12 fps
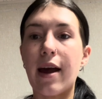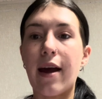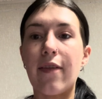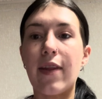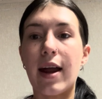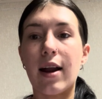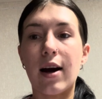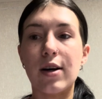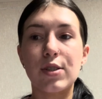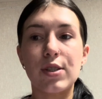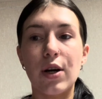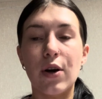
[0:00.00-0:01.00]
and then
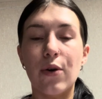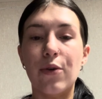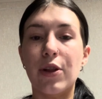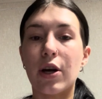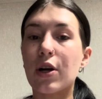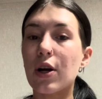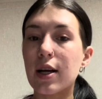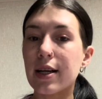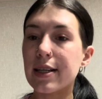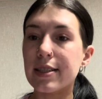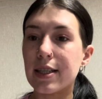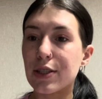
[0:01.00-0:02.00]
also the current
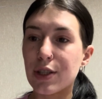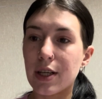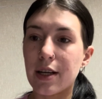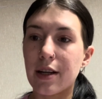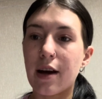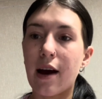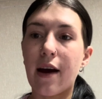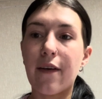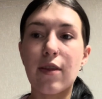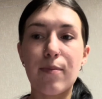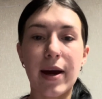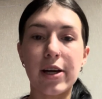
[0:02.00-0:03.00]
condition of
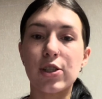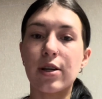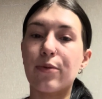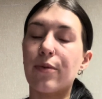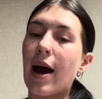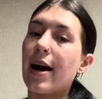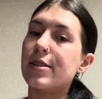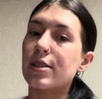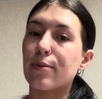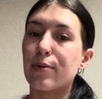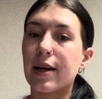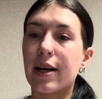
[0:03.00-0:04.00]
the patient as
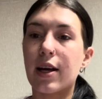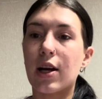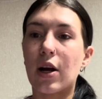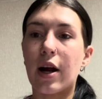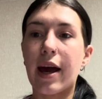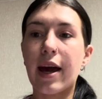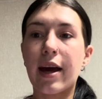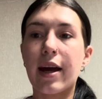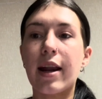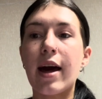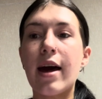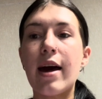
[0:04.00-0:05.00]
you're bringing her in,